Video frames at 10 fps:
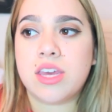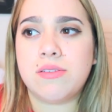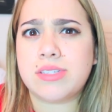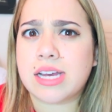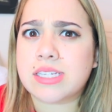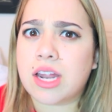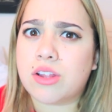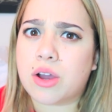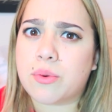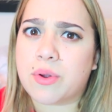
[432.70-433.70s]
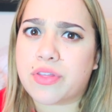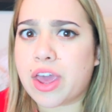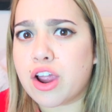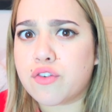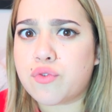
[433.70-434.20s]
He was asking how long we were
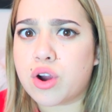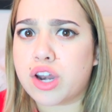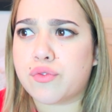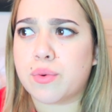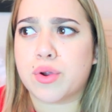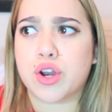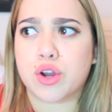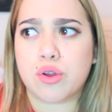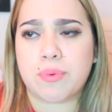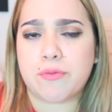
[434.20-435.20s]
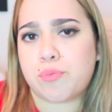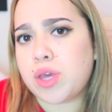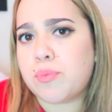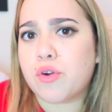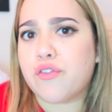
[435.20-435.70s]
there for and if we were in a group of
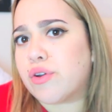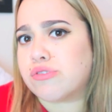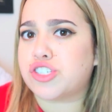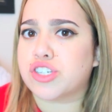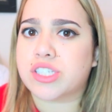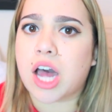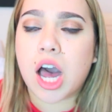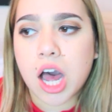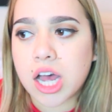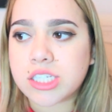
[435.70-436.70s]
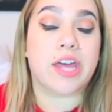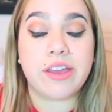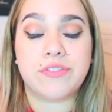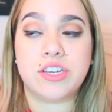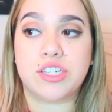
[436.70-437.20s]
people or if it was just us.
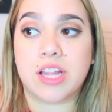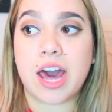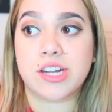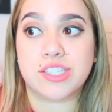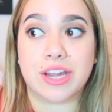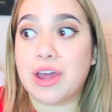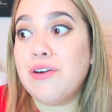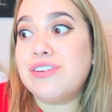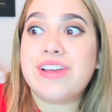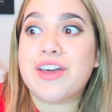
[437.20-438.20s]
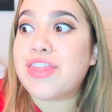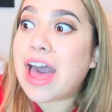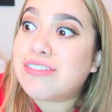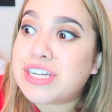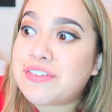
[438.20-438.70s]
Thankfully, she lied and she's like, no, there's like
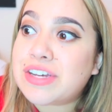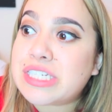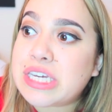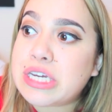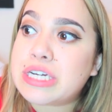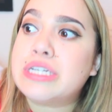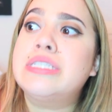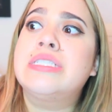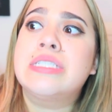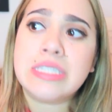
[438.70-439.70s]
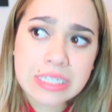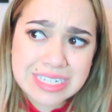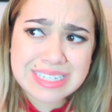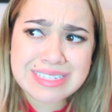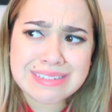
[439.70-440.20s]
1,000 of us here.
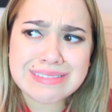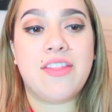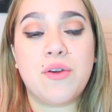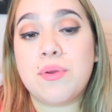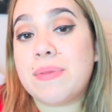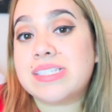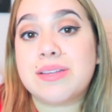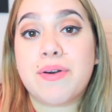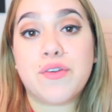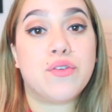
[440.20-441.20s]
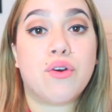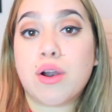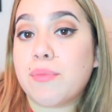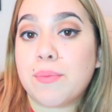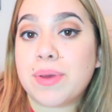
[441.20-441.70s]
And then we met some other
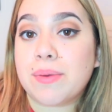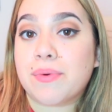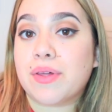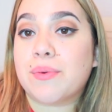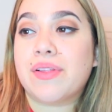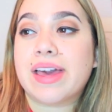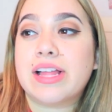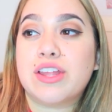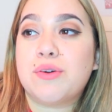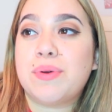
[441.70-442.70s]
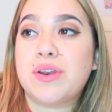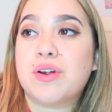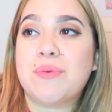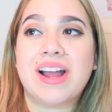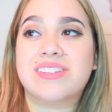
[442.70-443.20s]
normal people that were like a little bit
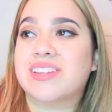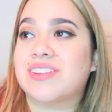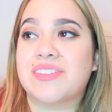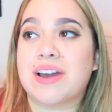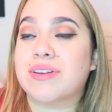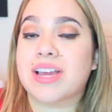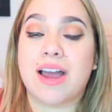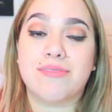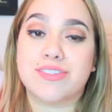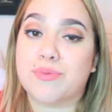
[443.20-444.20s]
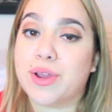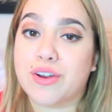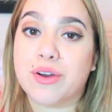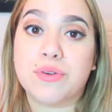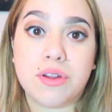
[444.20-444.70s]
normal. Actually, no, that one guy was a
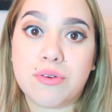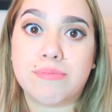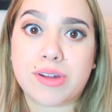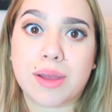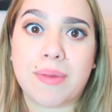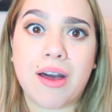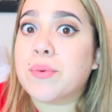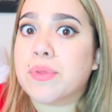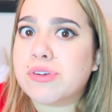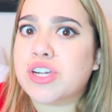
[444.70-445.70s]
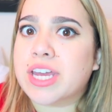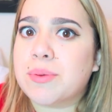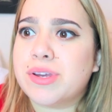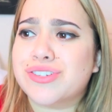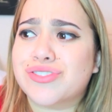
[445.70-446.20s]
weirdo. You know who I'm talking about. The one that was trying to
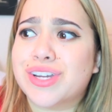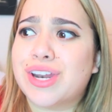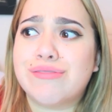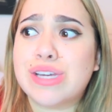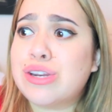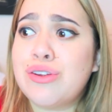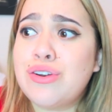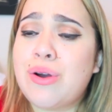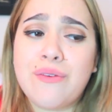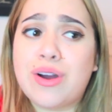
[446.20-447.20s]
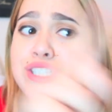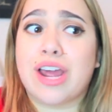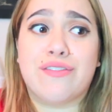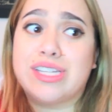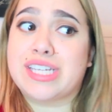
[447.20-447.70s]
give me a drink, and I was like, no, I've watched every